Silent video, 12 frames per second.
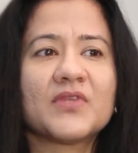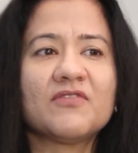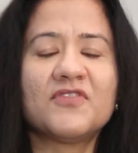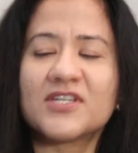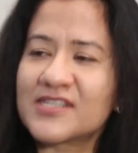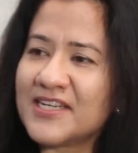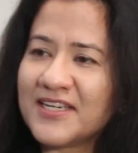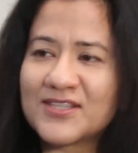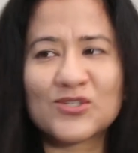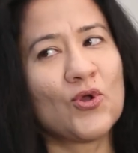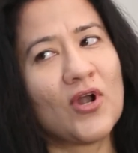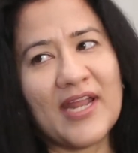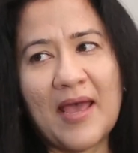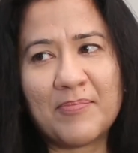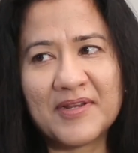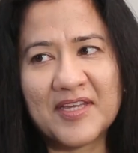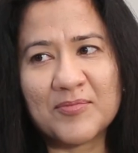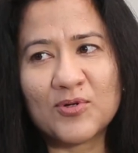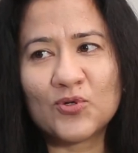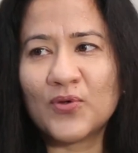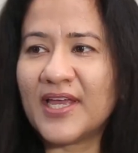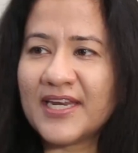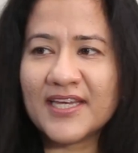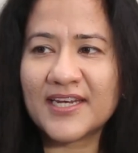Firstly, it's not applicable to
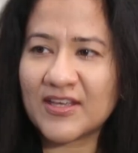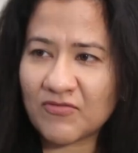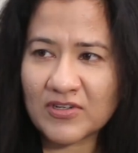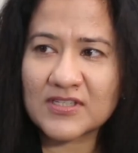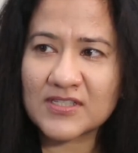any and every